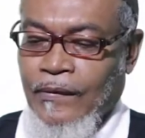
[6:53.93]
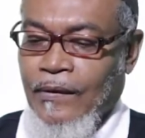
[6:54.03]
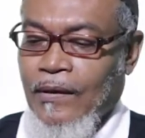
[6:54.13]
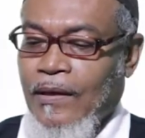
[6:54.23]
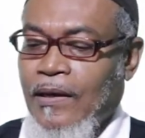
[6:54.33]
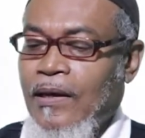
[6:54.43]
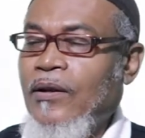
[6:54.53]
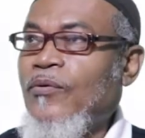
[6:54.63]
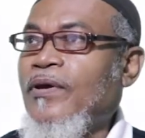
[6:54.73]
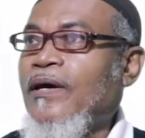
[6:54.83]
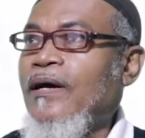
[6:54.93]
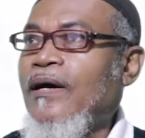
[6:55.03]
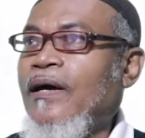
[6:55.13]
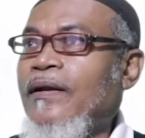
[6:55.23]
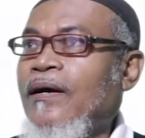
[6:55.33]
and we
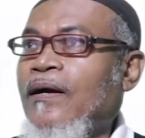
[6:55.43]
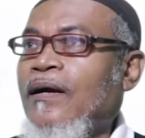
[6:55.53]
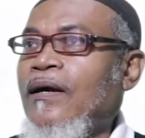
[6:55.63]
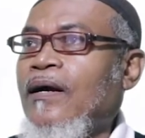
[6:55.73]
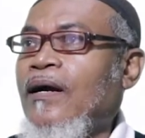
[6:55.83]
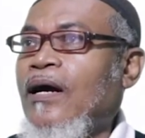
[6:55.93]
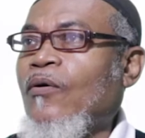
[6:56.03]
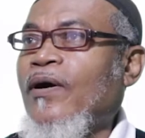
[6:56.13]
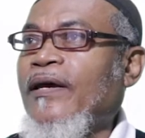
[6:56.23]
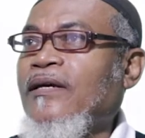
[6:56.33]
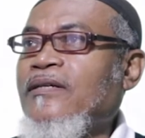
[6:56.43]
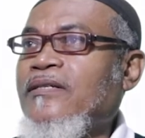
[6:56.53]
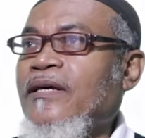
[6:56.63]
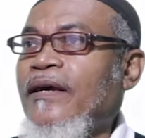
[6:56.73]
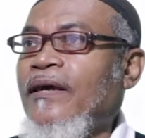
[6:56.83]
had our
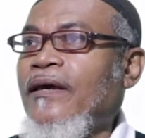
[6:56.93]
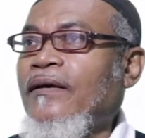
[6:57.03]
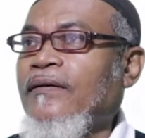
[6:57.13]
int a,